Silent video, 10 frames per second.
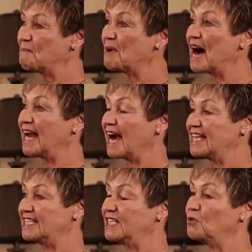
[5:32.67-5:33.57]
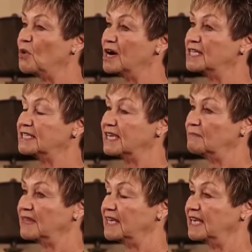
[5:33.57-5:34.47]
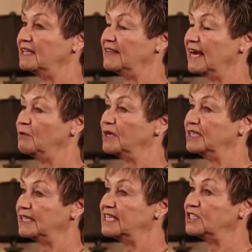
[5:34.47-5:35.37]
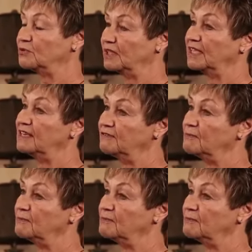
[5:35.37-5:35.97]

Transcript: but I did want something that would at least relieve